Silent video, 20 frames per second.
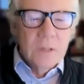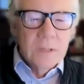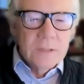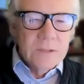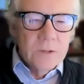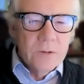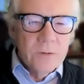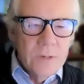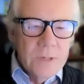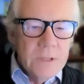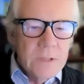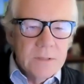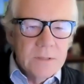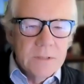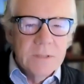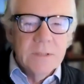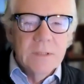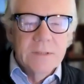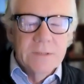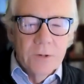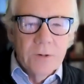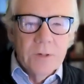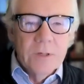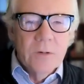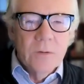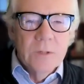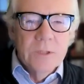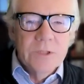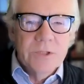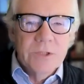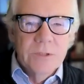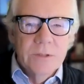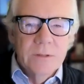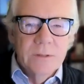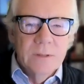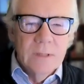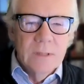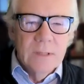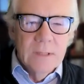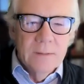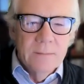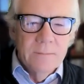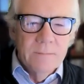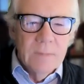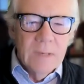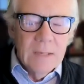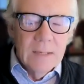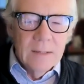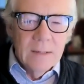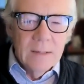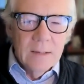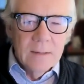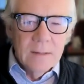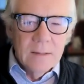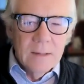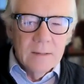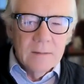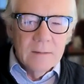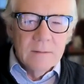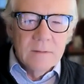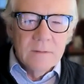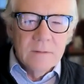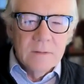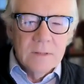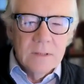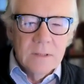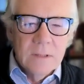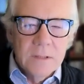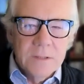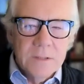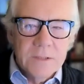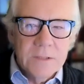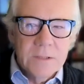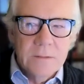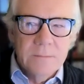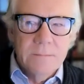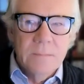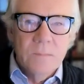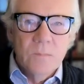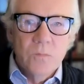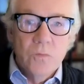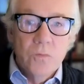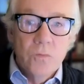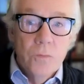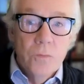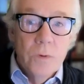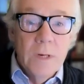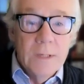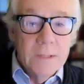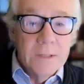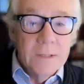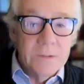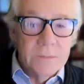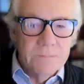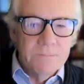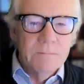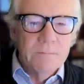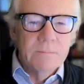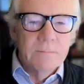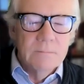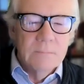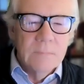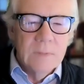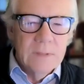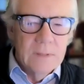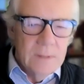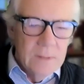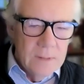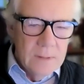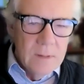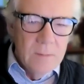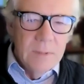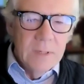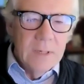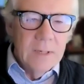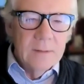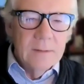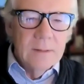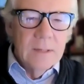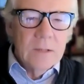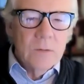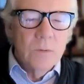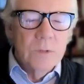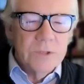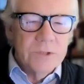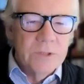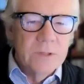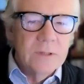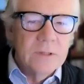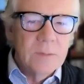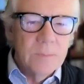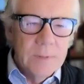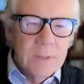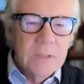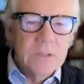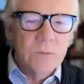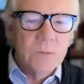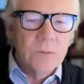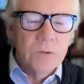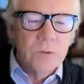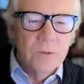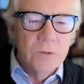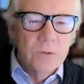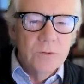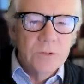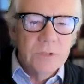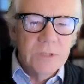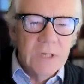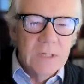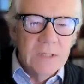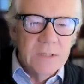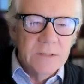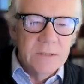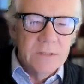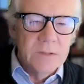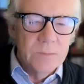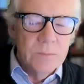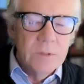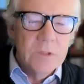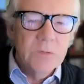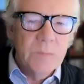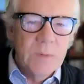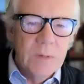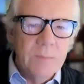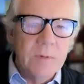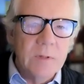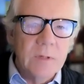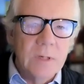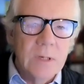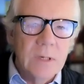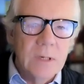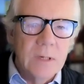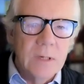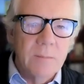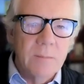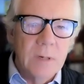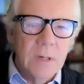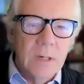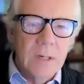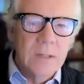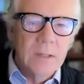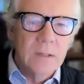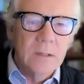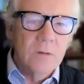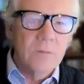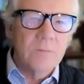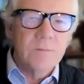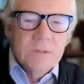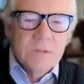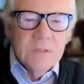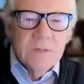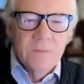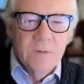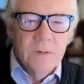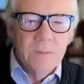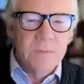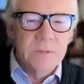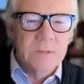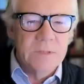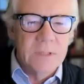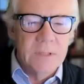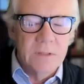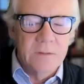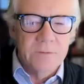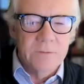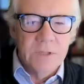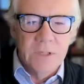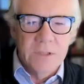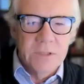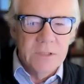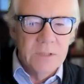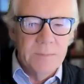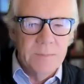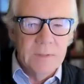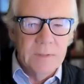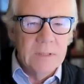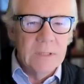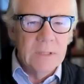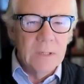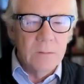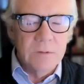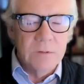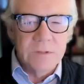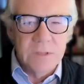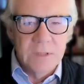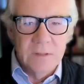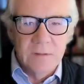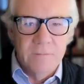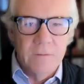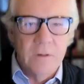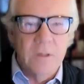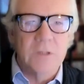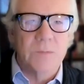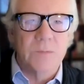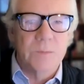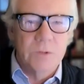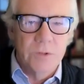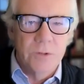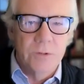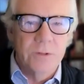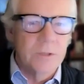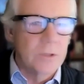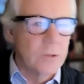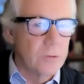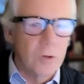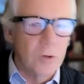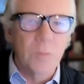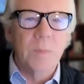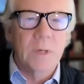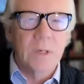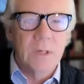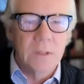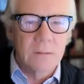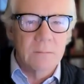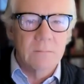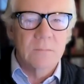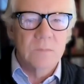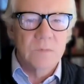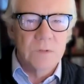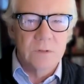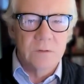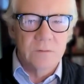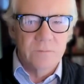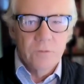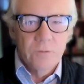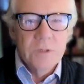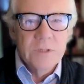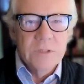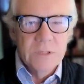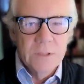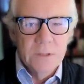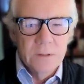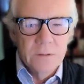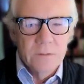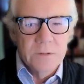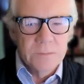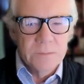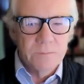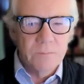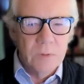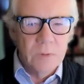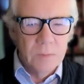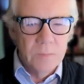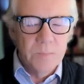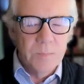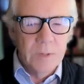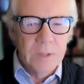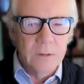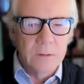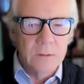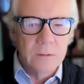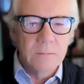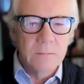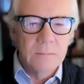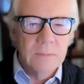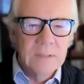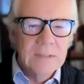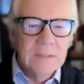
it's a great question, and I think that the answer really is embedded in that question. It depends what your use case is. Most people can get by, and of the 70% of ChatGPT, I would say the vast majority are not paying. So the free tier is pretty good.